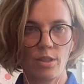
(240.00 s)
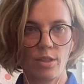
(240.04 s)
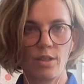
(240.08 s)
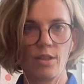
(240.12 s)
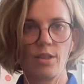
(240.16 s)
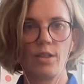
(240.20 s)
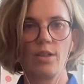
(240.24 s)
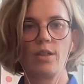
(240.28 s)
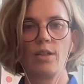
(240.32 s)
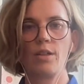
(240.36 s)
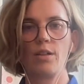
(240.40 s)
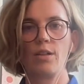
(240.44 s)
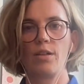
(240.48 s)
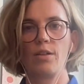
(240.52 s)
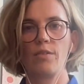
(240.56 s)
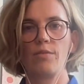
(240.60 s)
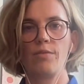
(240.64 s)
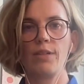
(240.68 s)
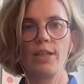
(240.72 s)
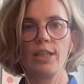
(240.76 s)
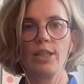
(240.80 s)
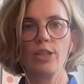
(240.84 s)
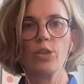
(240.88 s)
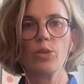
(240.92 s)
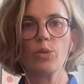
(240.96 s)

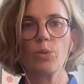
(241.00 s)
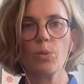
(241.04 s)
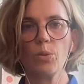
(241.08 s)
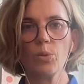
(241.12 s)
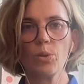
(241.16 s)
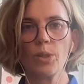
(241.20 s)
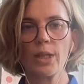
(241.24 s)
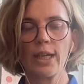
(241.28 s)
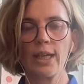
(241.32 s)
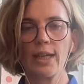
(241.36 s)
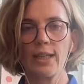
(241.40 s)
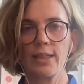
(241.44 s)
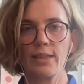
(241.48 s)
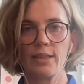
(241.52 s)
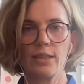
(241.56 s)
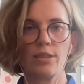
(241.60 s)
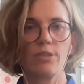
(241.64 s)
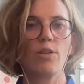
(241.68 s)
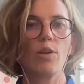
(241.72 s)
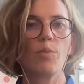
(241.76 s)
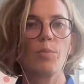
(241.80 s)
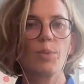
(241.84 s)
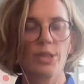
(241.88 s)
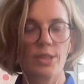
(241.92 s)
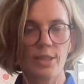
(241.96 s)
When you look at
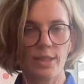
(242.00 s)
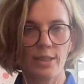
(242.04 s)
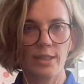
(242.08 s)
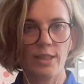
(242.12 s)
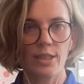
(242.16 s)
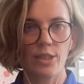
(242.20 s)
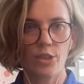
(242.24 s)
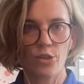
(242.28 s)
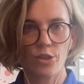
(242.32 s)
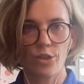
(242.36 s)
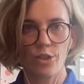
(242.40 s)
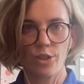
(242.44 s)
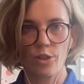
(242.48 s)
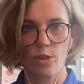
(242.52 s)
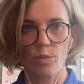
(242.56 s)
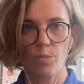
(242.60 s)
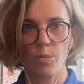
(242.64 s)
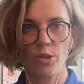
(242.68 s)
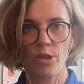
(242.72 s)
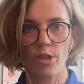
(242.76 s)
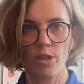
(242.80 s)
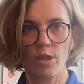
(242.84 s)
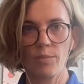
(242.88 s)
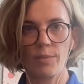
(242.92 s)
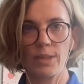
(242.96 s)
their representation in the
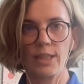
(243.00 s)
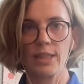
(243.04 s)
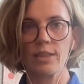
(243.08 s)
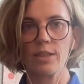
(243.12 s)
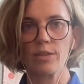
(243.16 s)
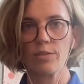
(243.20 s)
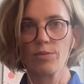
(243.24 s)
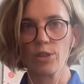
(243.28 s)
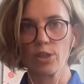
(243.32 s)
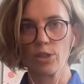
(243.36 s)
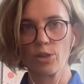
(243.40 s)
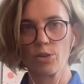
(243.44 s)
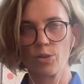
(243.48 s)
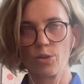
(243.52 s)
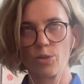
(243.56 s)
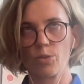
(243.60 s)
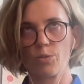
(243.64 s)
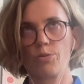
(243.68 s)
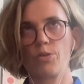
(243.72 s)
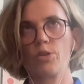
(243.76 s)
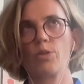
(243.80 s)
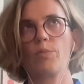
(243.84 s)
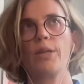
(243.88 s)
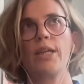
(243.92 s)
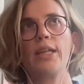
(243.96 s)
parliament, it will grow
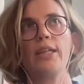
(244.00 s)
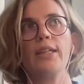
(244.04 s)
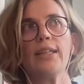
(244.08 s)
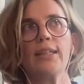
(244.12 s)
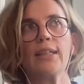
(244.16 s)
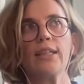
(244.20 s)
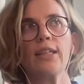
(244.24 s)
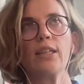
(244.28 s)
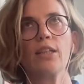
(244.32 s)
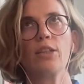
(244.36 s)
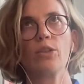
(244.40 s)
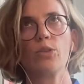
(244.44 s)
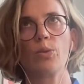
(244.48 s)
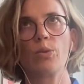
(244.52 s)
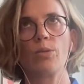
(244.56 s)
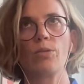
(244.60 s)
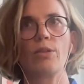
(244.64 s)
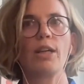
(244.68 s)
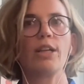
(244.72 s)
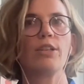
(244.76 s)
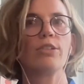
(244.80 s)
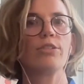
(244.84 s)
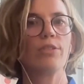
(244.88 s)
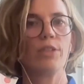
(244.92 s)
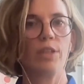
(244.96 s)
from 18 to
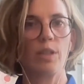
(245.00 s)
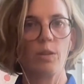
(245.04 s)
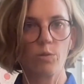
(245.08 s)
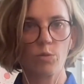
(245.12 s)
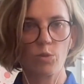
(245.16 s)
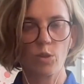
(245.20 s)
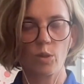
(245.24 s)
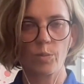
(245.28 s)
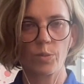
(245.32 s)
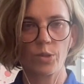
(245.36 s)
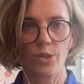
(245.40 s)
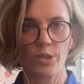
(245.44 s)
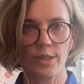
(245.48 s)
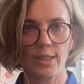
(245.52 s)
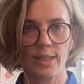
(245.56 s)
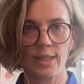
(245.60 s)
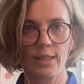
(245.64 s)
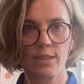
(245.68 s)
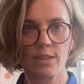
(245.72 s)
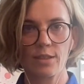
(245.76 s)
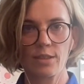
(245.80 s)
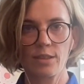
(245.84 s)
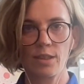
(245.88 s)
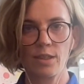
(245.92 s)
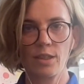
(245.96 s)
around
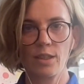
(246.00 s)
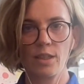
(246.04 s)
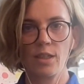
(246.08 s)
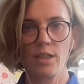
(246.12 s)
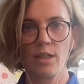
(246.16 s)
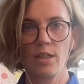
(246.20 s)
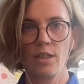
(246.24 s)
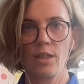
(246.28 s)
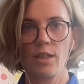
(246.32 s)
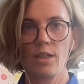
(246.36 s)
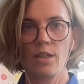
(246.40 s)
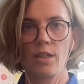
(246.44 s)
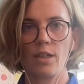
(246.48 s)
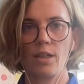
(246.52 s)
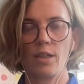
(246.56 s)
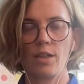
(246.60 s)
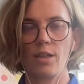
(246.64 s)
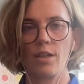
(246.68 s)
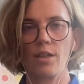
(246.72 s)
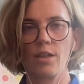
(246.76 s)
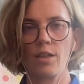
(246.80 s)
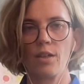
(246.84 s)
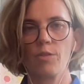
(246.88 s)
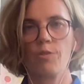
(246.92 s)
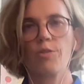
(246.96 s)
24%.
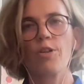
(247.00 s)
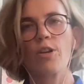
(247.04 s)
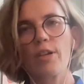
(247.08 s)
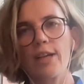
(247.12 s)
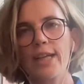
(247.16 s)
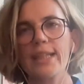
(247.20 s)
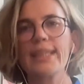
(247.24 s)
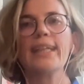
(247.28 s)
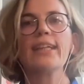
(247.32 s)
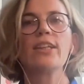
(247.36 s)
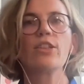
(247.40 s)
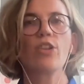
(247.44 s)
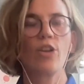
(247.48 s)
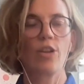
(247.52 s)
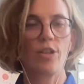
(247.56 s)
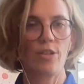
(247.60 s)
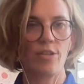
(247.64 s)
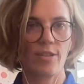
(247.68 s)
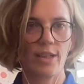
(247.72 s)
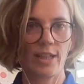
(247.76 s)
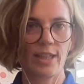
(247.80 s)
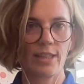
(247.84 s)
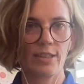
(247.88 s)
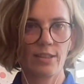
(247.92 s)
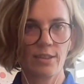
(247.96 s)
Far-right and
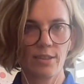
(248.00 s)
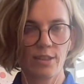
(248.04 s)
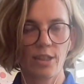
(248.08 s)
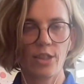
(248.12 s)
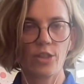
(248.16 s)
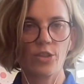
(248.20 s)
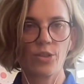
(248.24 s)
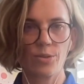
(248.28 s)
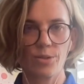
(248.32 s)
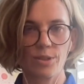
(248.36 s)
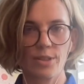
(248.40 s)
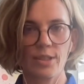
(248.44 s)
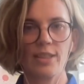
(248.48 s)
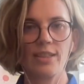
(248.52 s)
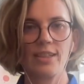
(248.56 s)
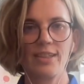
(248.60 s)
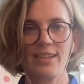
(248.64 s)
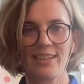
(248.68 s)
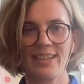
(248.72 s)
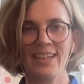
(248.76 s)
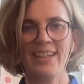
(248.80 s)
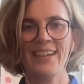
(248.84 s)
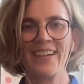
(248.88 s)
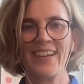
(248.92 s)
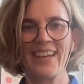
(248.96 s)
hard-right, I should say.
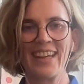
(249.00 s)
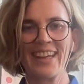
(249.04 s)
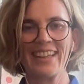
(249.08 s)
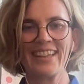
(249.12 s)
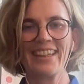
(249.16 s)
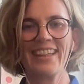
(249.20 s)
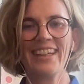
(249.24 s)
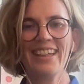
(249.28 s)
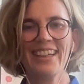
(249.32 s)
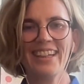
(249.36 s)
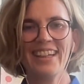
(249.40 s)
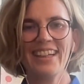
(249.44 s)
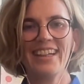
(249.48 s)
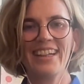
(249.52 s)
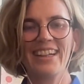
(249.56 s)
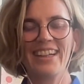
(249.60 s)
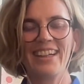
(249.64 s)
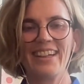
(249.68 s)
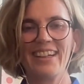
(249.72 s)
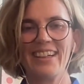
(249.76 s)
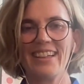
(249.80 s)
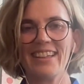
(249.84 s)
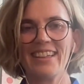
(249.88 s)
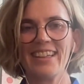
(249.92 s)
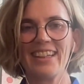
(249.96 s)
Again,
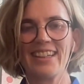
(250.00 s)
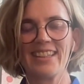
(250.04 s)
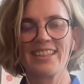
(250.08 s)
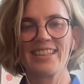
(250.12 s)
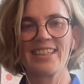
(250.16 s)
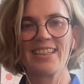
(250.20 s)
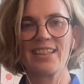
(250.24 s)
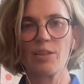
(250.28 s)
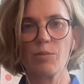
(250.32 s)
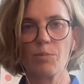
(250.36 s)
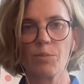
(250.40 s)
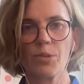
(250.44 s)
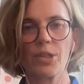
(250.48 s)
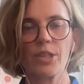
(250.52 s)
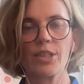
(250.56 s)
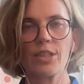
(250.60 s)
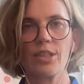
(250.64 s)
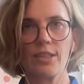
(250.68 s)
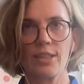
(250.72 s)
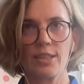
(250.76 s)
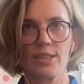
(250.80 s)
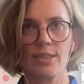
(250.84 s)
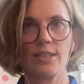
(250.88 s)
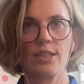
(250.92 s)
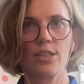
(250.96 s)
that's an
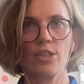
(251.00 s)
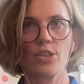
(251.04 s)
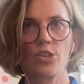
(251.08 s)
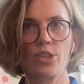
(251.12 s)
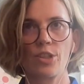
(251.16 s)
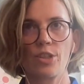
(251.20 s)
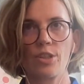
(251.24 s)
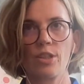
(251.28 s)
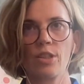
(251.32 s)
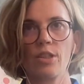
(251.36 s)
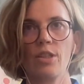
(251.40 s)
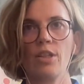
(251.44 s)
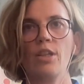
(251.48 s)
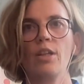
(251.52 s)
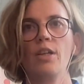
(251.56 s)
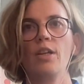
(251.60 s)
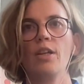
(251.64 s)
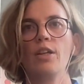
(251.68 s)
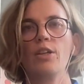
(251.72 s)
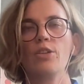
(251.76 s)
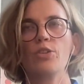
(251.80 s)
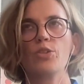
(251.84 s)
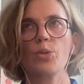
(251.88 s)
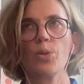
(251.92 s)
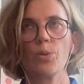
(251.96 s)
important distinction.
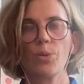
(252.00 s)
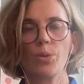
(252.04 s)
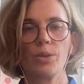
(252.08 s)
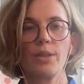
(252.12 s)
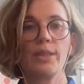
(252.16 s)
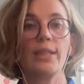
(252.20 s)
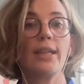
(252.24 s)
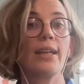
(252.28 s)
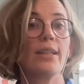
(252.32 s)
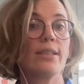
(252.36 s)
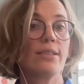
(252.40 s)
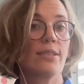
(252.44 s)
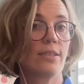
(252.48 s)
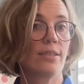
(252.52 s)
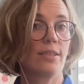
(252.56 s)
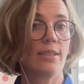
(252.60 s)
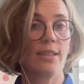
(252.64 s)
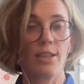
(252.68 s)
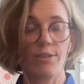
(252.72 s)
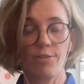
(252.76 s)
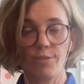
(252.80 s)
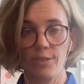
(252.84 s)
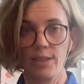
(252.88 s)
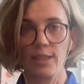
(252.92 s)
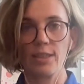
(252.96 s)
So that's
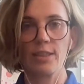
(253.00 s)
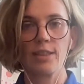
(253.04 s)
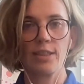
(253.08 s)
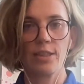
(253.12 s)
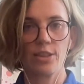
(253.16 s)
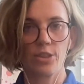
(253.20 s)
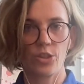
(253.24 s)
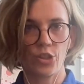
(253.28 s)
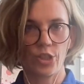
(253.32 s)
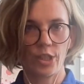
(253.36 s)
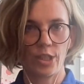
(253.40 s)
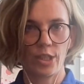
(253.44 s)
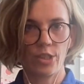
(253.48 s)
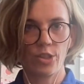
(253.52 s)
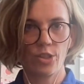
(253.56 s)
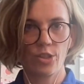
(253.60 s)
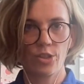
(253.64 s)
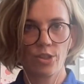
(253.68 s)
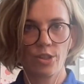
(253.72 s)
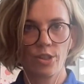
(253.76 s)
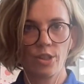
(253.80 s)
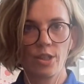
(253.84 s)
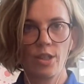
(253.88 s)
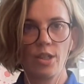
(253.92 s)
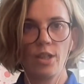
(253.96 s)
definitely a
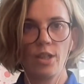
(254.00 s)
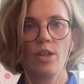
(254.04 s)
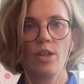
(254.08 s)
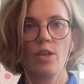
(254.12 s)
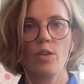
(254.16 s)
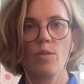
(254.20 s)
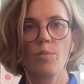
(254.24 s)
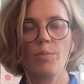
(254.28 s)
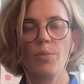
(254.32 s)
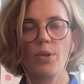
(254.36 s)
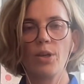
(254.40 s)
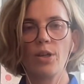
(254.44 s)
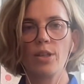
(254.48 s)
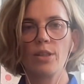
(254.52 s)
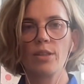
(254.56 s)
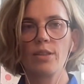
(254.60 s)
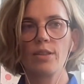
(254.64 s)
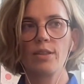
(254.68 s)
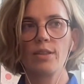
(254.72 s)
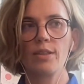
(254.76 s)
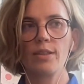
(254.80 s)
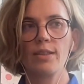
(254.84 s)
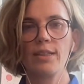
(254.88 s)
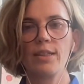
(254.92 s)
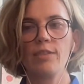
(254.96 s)
change.
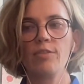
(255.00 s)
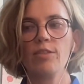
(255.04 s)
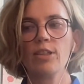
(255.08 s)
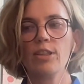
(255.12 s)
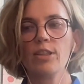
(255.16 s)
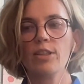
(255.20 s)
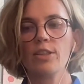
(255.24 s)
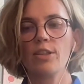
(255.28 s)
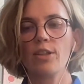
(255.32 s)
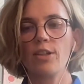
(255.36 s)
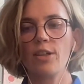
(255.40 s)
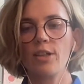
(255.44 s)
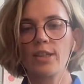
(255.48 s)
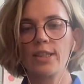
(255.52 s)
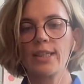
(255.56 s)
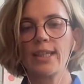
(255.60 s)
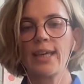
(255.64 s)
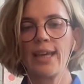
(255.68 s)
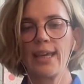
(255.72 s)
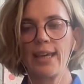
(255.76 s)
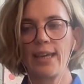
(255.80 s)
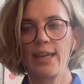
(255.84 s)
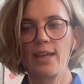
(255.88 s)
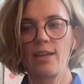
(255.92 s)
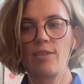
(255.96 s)
But they will not
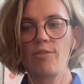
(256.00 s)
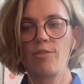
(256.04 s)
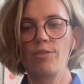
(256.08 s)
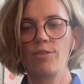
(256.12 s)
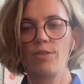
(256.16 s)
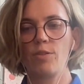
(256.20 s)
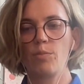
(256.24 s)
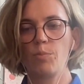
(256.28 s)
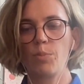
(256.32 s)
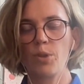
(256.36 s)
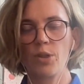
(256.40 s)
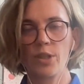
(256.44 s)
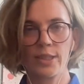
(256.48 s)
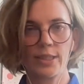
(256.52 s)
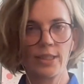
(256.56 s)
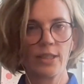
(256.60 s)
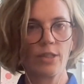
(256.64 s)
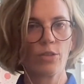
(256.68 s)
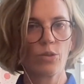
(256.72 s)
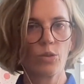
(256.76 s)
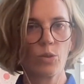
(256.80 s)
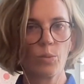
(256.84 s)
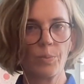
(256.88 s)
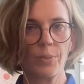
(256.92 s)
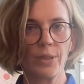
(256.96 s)
have party
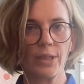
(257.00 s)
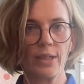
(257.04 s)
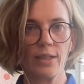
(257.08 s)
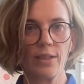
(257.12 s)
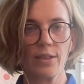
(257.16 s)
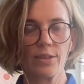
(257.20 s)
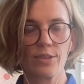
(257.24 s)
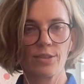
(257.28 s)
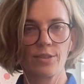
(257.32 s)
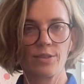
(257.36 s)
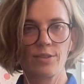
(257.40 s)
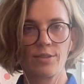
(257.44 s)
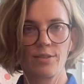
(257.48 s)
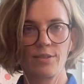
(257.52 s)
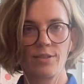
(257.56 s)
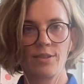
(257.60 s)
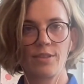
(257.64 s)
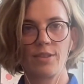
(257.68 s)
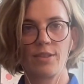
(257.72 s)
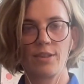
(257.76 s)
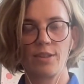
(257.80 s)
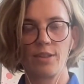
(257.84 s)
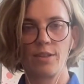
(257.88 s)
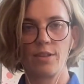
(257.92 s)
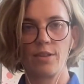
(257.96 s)
groupings.
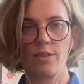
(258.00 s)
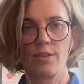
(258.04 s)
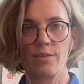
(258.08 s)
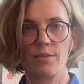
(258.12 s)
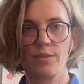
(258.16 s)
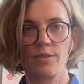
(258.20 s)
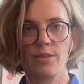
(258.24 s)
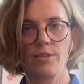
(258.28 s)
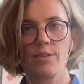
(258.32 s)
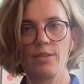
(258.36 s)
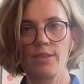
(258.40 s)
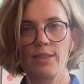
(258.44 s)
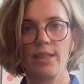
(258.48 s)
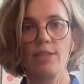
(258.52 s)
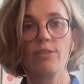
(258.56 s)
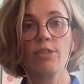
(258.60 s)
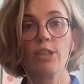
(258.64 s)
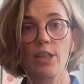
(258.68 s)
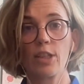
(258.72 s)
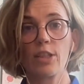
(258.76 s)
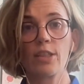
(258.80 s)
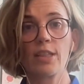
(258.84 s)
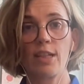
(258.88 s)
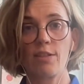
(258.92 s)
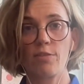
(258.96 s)
They will
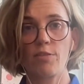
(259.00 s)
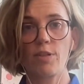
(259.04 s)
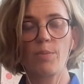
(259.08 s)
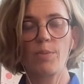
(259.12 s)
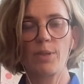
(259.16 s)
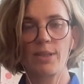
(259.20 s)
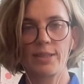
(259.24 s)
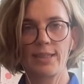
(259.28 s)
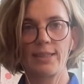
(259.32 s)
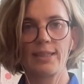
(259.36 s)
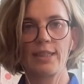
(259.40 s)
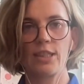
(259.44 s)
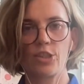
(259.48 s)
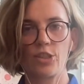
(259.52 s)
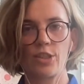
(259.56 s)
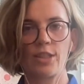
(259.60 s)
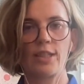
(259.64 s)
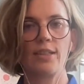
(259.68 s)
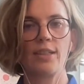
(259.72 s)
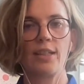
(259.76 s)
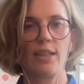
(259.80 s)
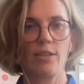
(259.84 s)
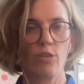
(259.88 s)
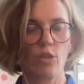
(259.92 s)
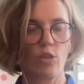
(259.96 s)
not have representation
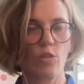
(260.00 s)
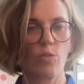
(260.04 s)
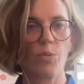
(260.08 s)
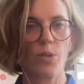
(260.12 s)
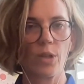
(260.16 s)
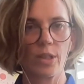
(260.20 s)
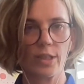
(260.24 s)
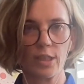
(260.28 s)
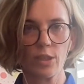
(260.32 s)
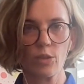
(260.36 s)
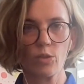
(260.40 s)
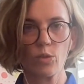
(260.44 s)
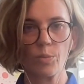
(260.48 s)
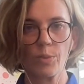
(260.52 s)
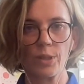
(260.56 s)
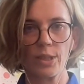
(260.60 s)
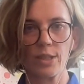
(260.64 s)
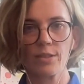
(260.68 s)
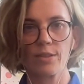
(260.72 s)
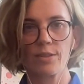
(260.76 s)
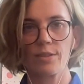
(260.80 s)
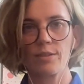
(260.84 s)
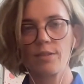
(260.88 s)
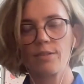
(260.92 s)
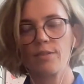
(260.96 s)
at the level of party
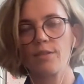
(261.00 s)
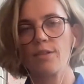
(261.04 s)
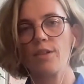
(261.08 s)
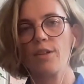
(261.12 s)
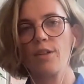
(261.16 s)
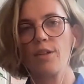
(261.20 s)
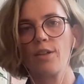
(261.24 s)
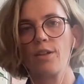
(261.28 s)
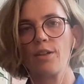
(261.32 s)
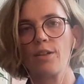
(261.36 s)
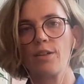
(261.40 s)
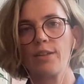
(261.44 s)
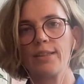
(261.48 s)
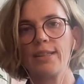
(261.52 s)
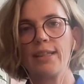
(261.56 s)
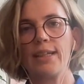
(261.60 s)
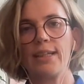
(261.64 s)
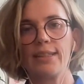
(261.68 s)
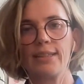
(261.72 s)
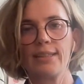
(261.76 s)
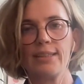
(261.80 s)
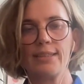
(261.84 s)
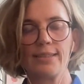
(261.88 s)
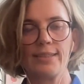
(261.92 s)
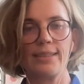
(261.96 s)
groupings
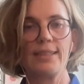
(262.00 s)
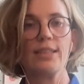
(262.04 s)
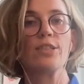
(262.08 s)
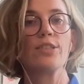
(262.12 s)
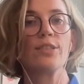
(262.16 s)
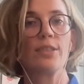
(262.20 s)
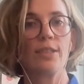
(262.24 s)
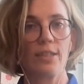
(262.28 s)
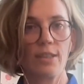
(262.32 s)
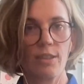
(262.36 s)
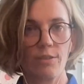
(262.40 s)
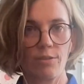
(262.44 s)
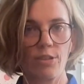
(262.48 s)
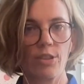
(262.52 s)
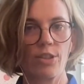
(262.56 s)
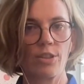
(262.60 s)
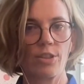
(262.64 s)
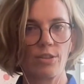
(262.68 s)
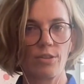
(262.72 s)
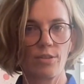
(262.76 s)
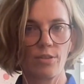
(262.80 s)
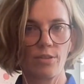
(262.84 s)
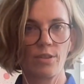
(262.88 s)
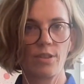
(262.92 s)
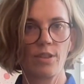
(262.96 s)
that is this
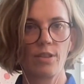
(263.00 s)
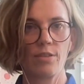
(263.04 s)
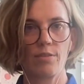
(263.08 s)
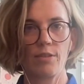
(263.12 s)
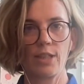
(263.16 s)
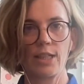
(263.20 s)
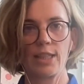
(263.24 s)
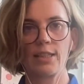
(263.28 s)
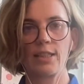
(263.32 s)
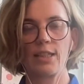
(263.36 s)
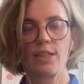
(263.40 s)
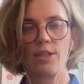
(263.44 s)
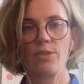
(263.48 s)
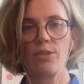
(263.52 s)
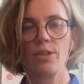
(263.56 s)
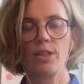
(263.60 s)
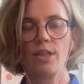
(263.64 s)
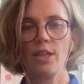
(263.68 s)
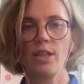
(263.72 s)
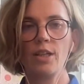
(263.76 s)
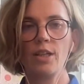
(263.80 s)
significant right now.